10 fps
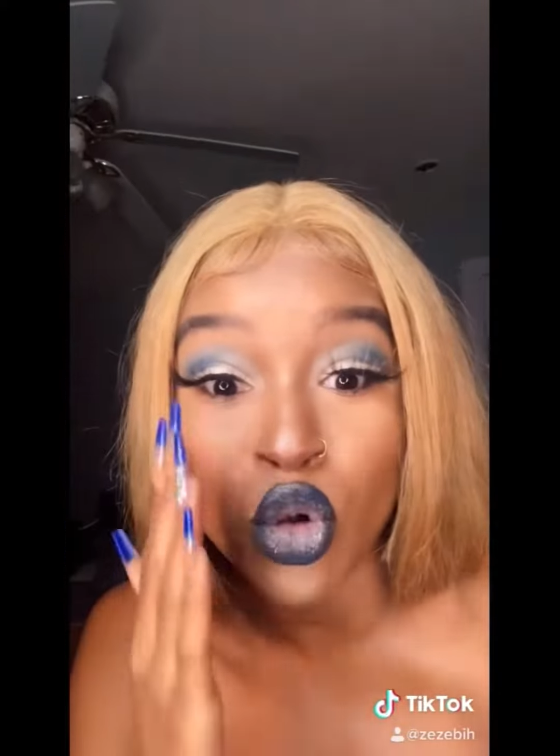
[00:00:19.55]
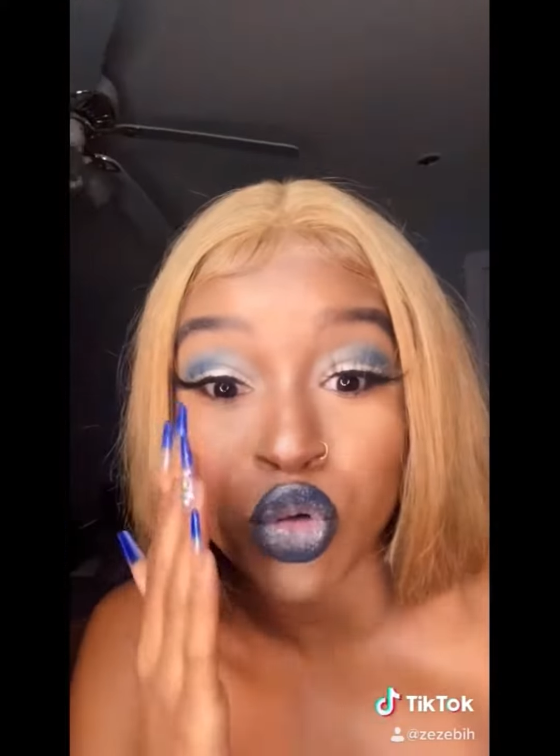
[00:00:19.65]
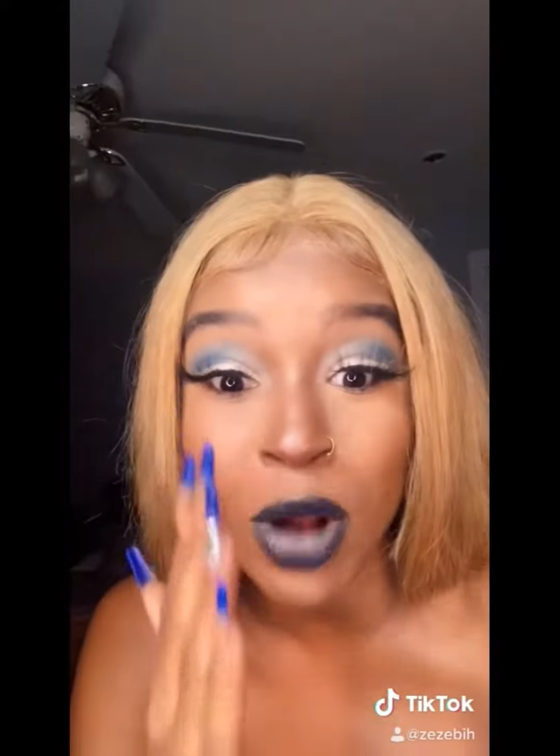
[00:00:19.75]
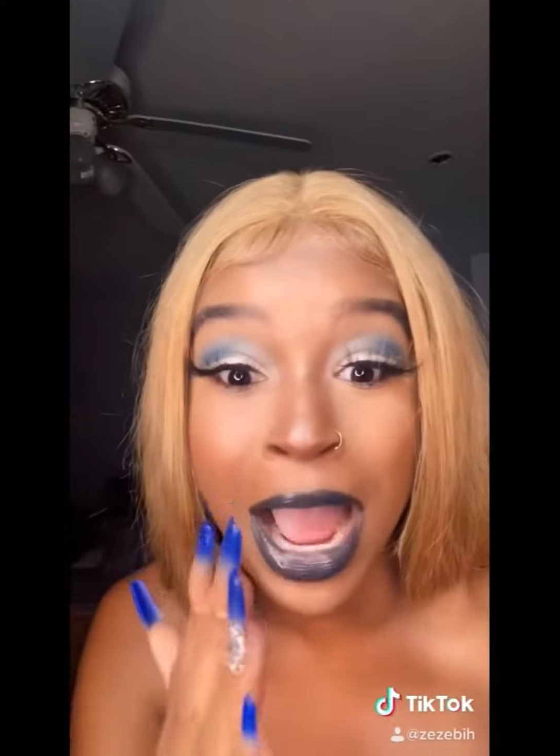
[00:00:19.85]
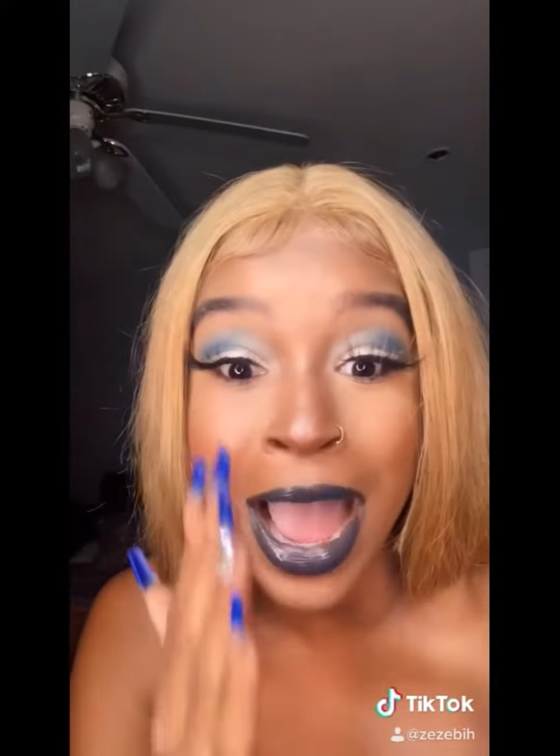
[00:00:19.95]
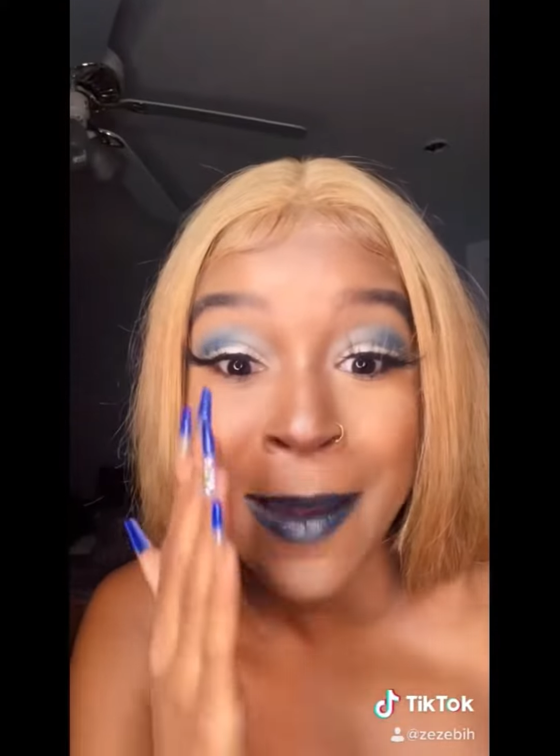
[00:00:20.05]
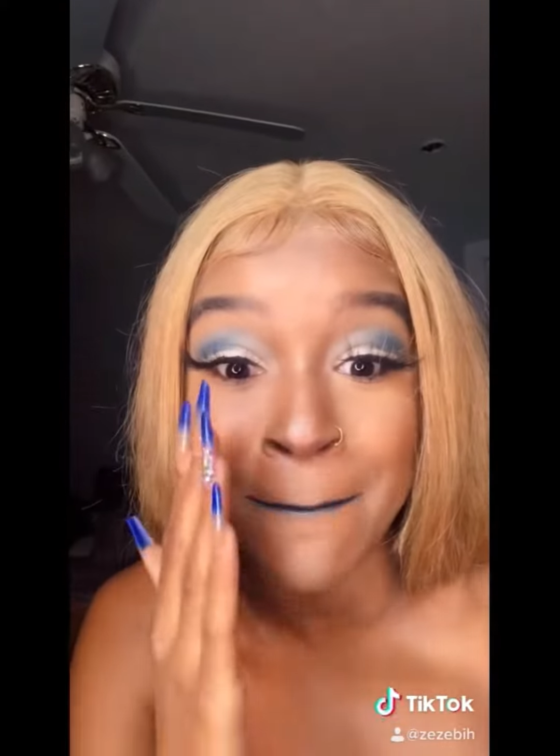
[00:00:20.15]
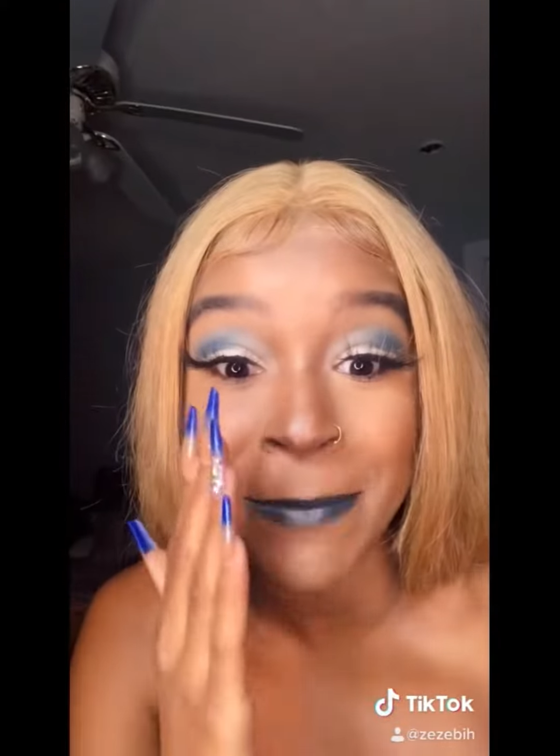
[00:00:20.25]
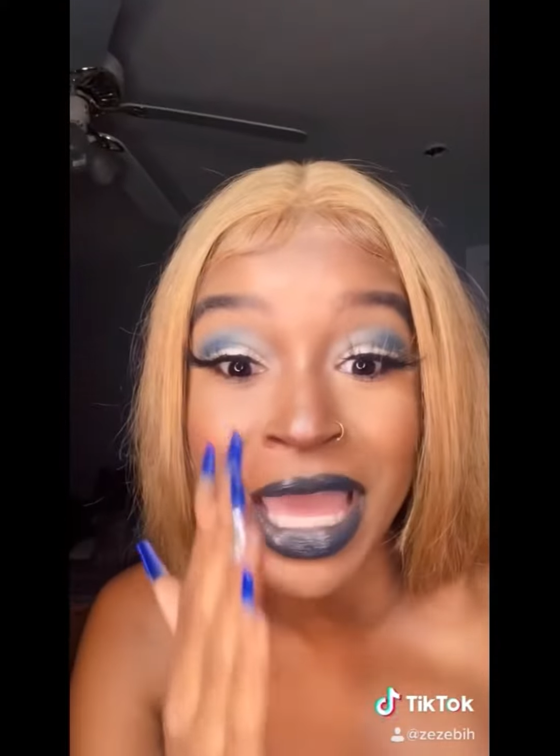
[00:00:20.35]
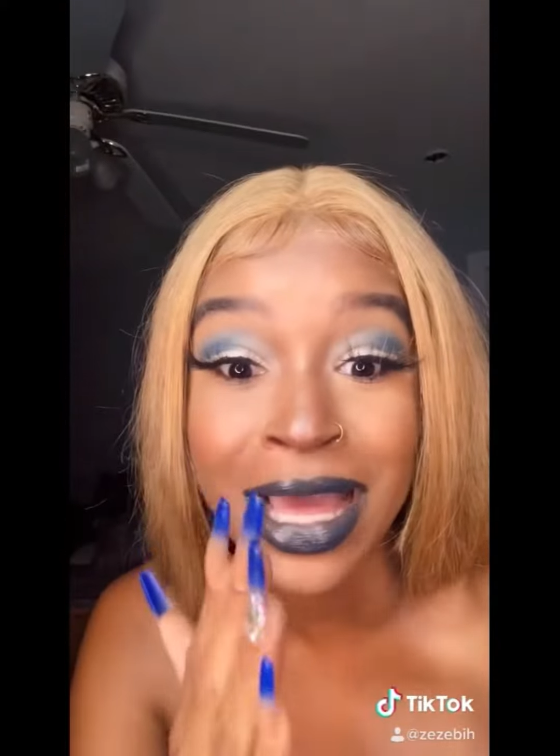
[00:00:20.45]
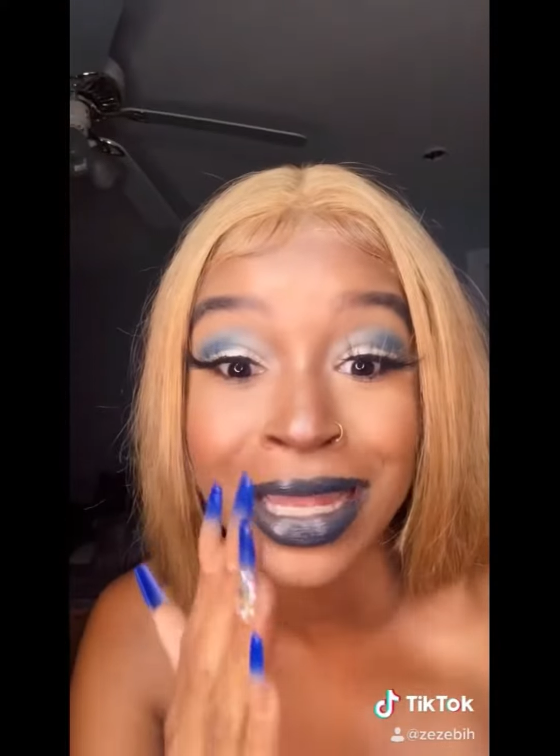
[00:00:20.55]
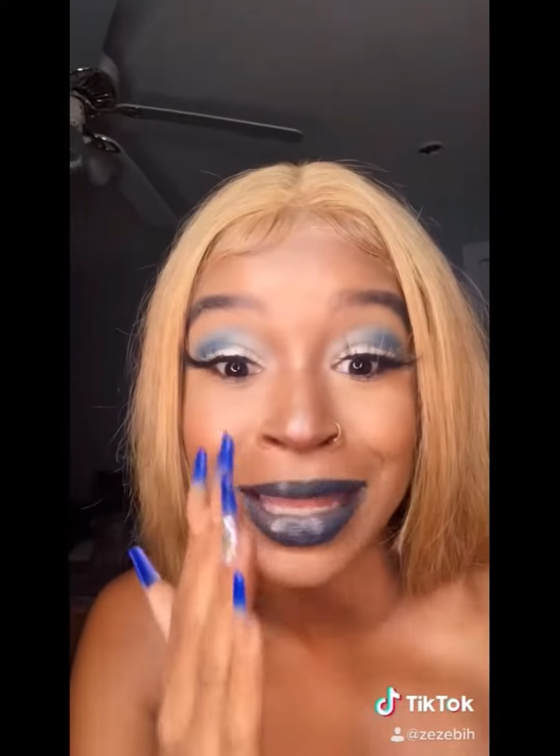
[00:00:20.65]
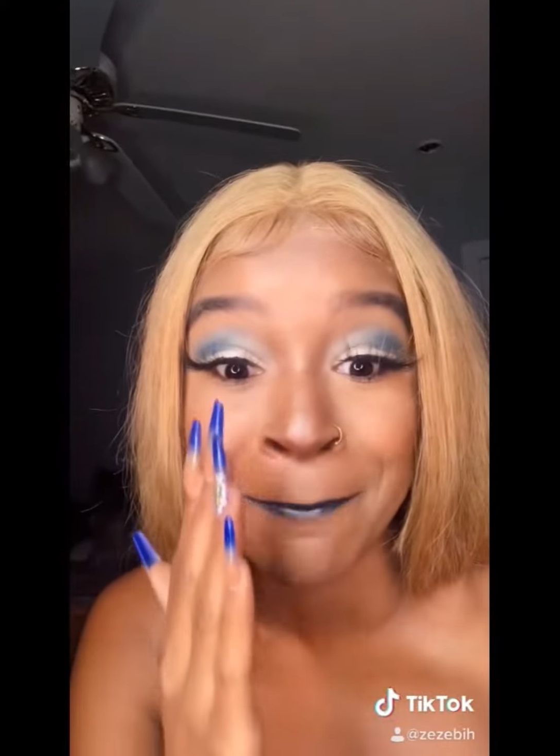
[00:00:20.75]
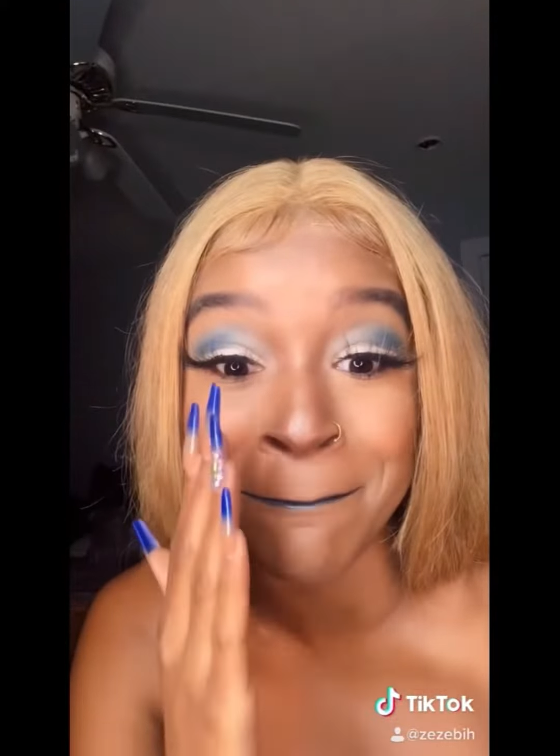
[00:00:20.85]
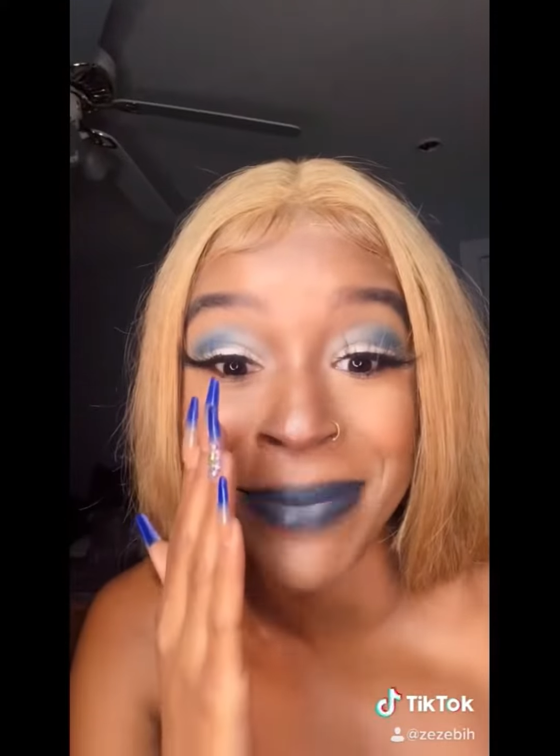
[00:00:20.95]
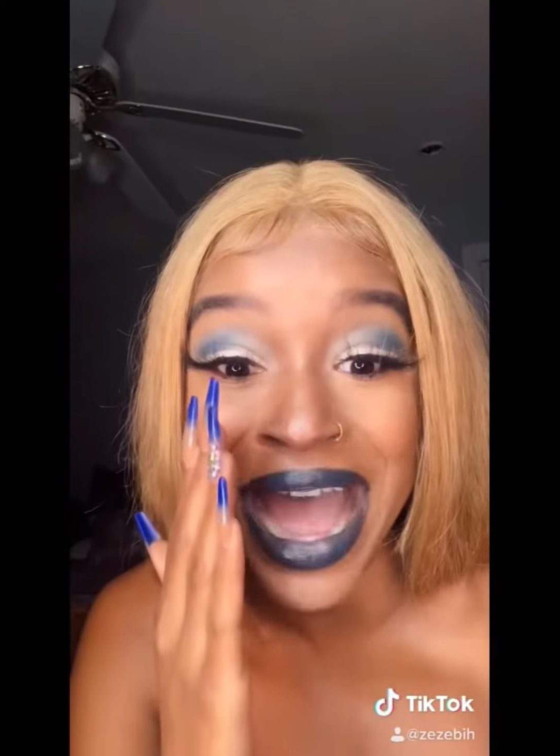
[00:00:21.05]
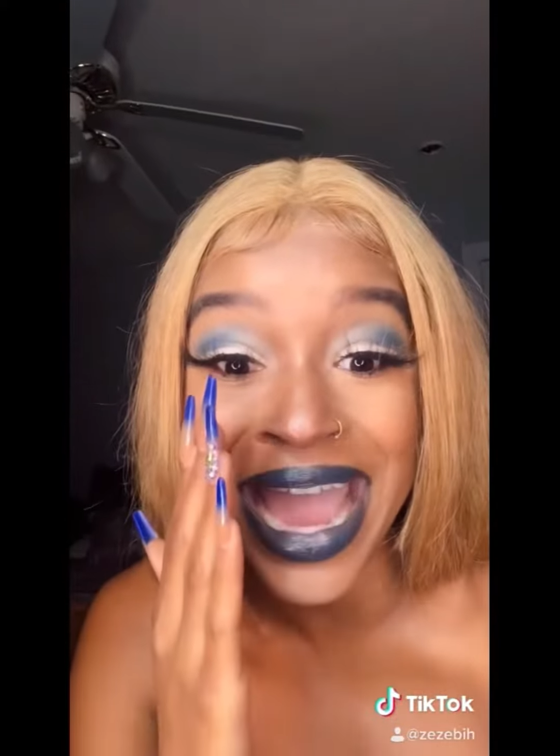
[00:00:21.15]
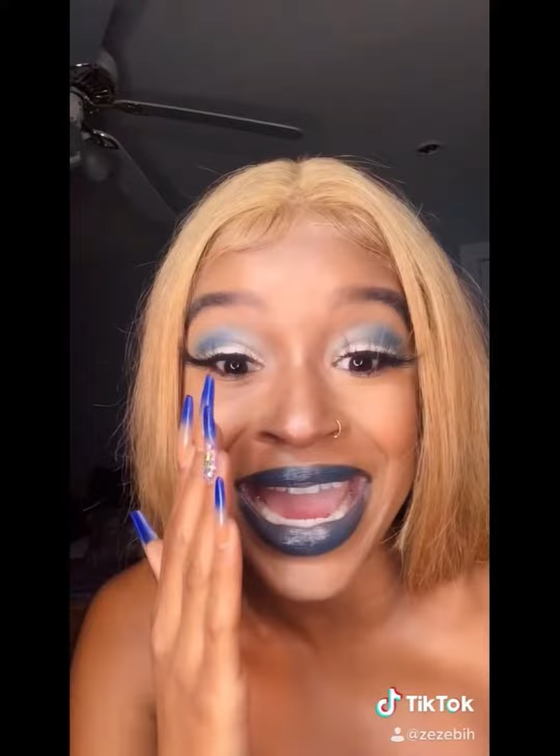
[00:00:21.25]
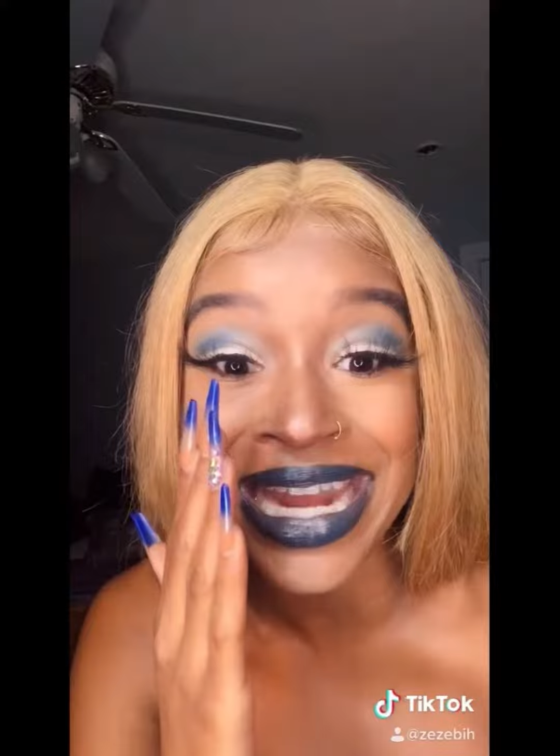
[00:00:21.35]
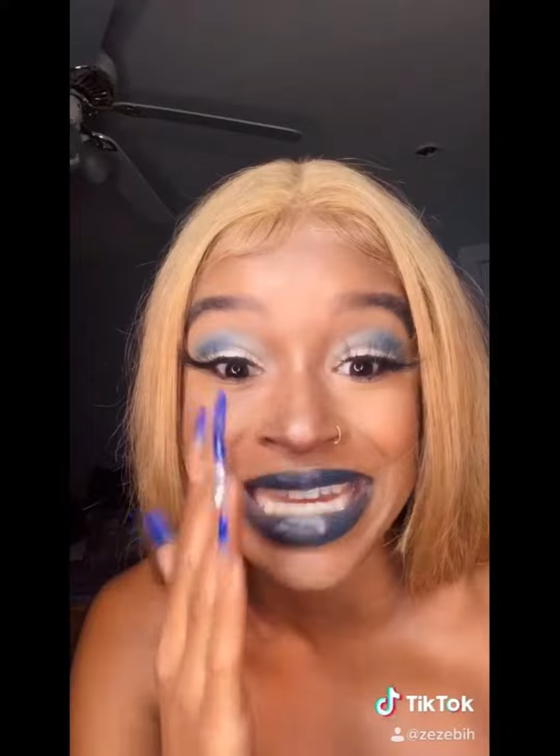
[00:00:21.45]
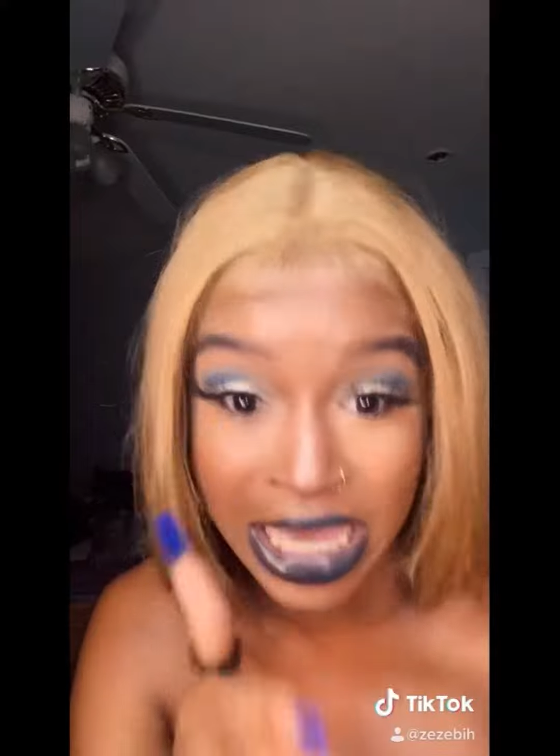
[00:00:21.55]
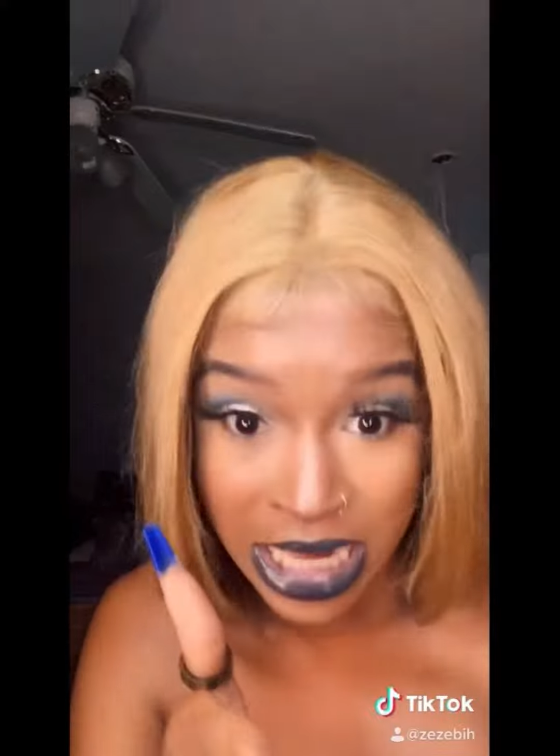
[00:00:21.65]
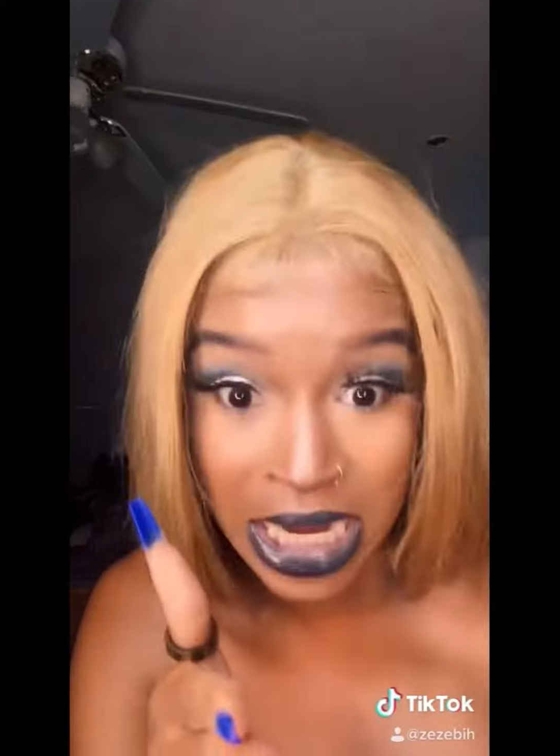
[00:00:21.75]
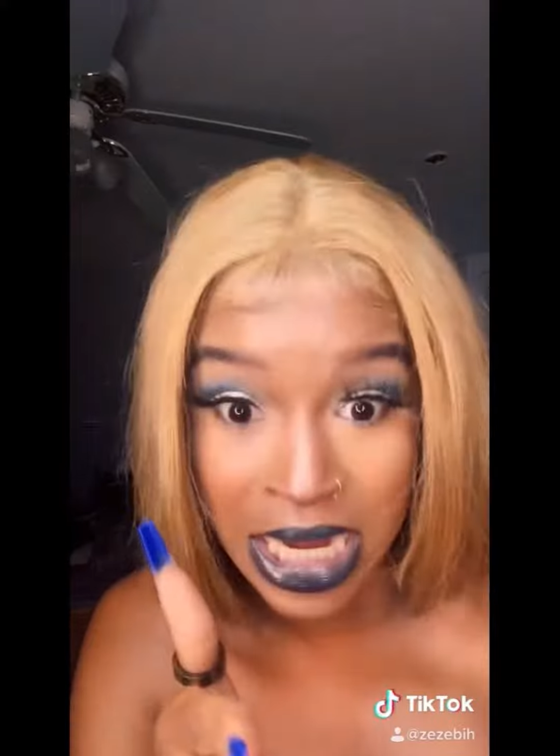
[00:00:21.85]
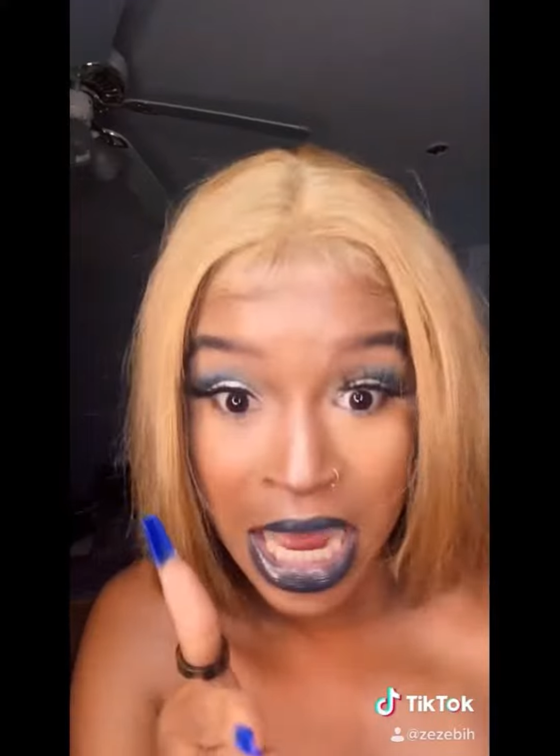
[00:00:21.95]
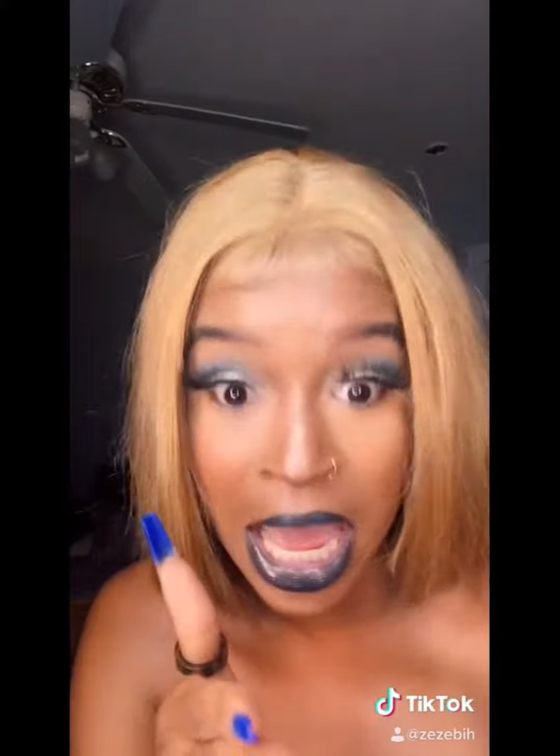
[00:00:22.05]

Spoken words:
Crime Bill Biden